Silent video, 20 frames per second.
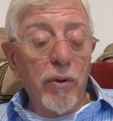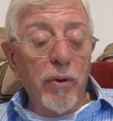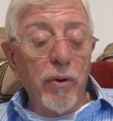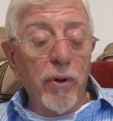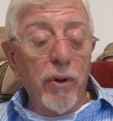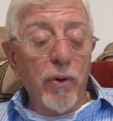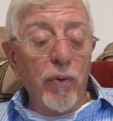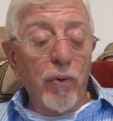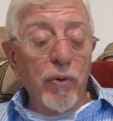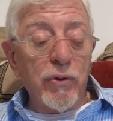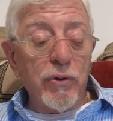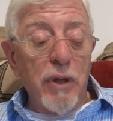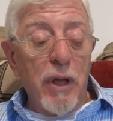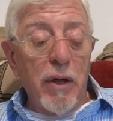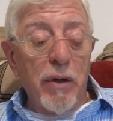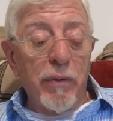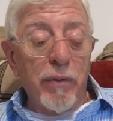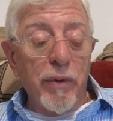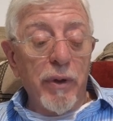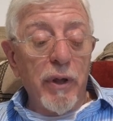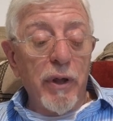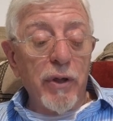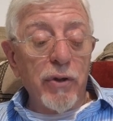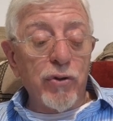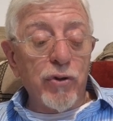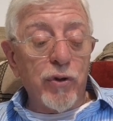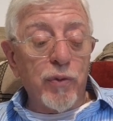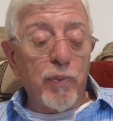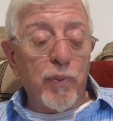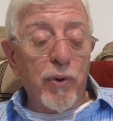He was not a
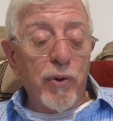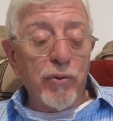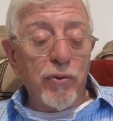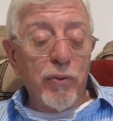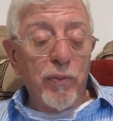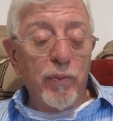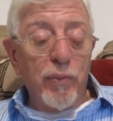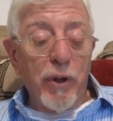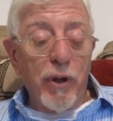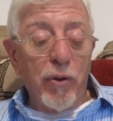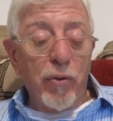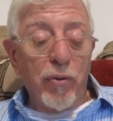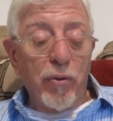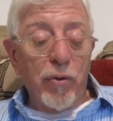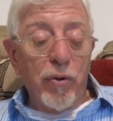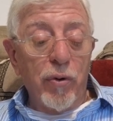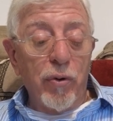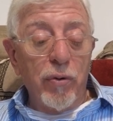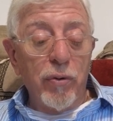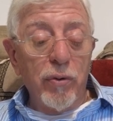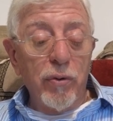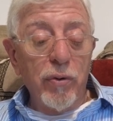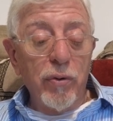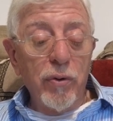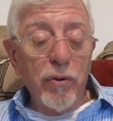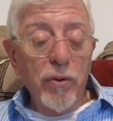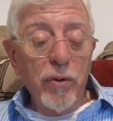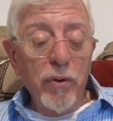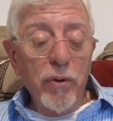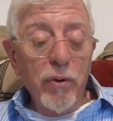religious person, Ben-Gurion,
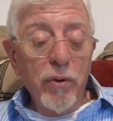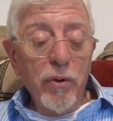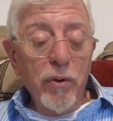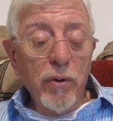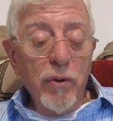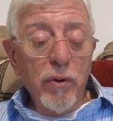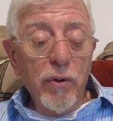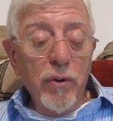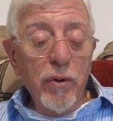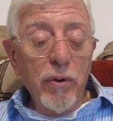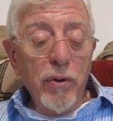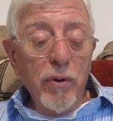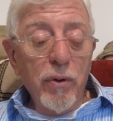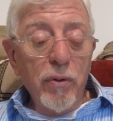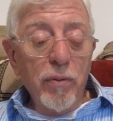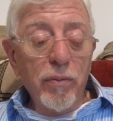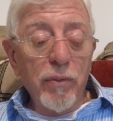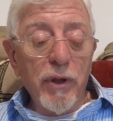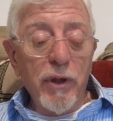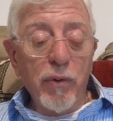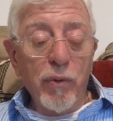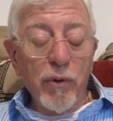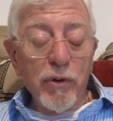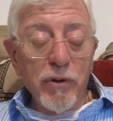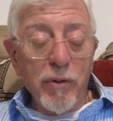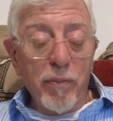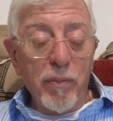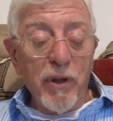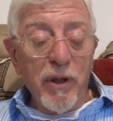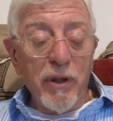but he was
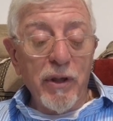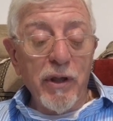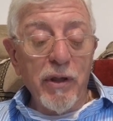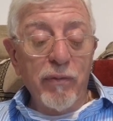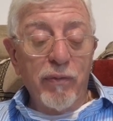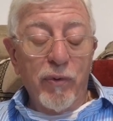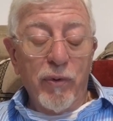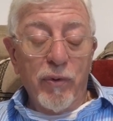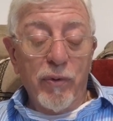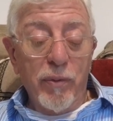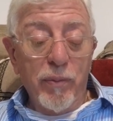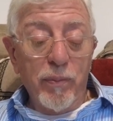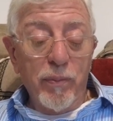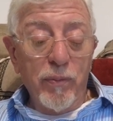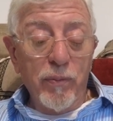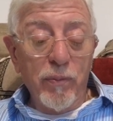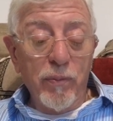a believer,